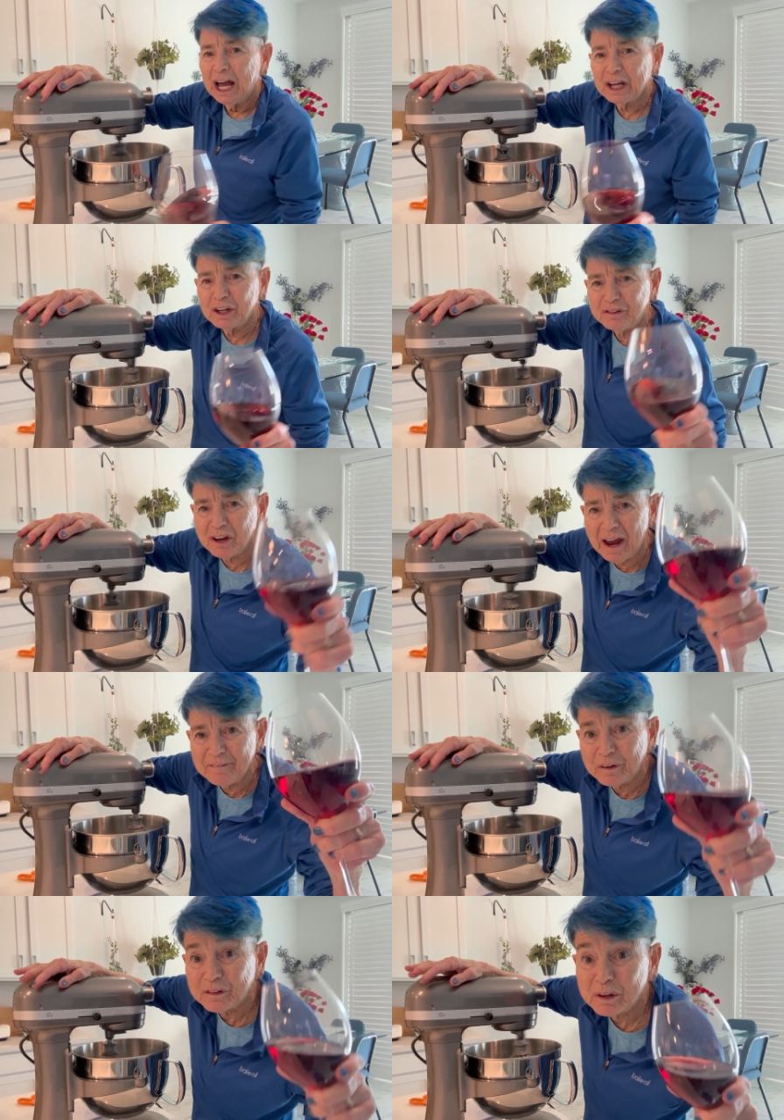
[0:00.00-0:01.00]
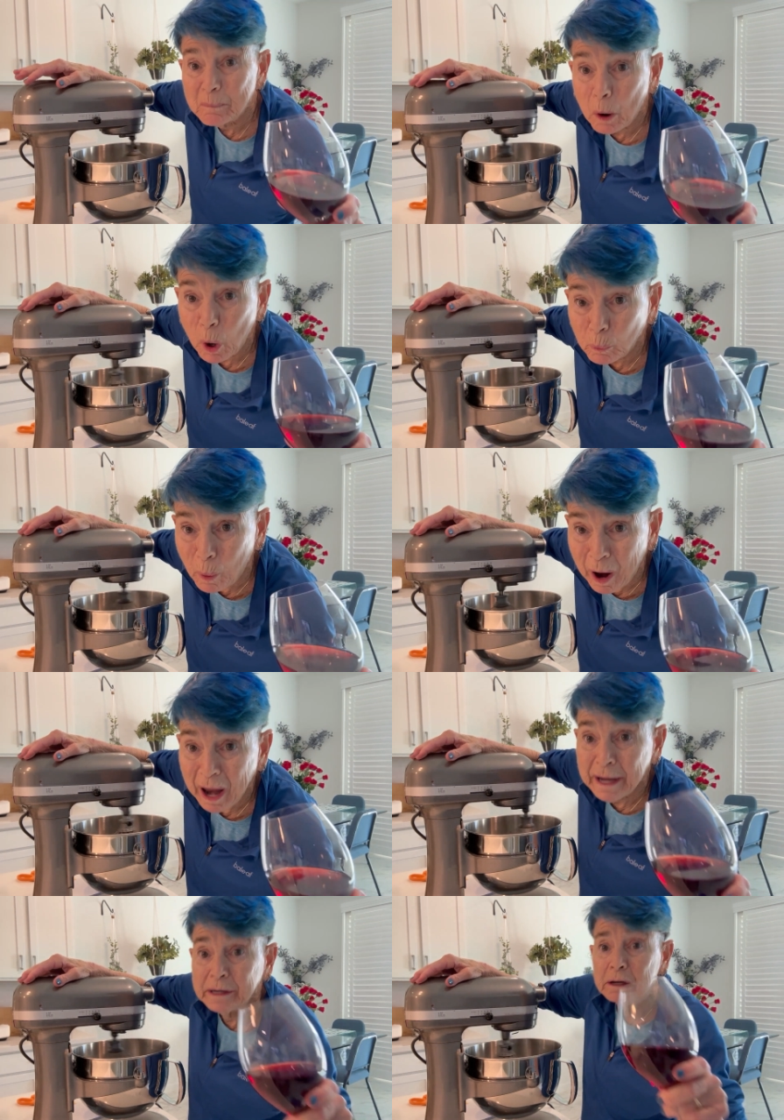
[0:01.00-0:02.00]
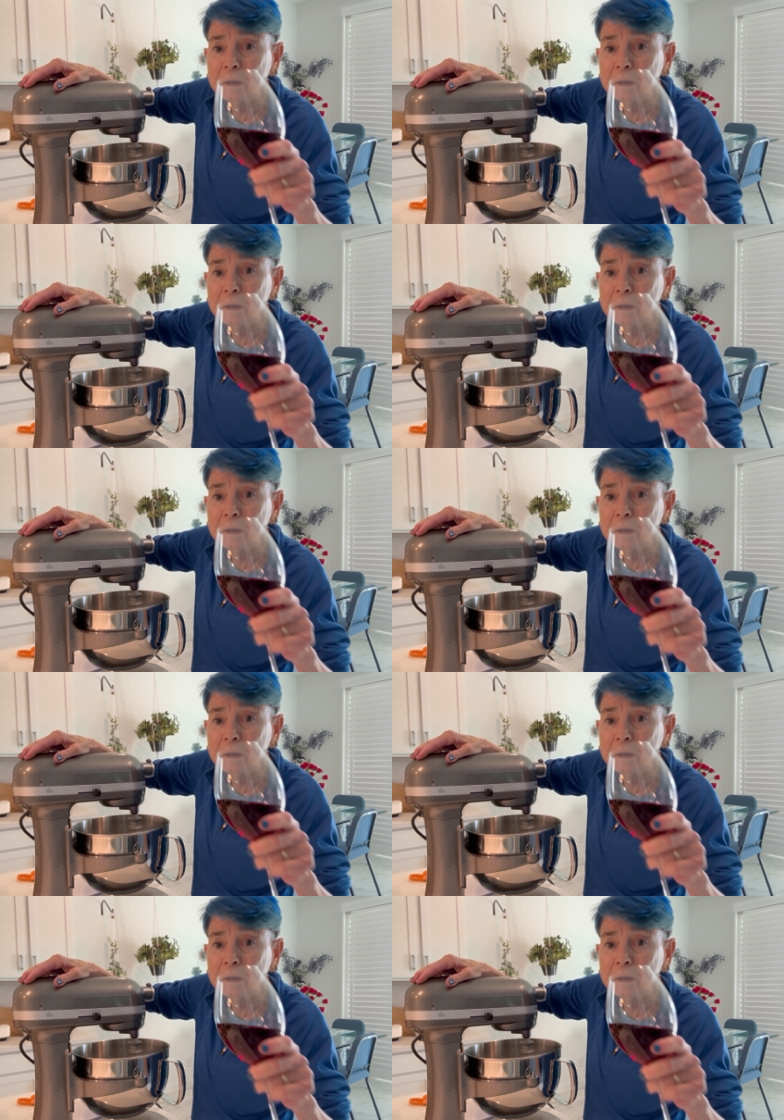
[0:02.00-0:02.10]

good time for some more wine.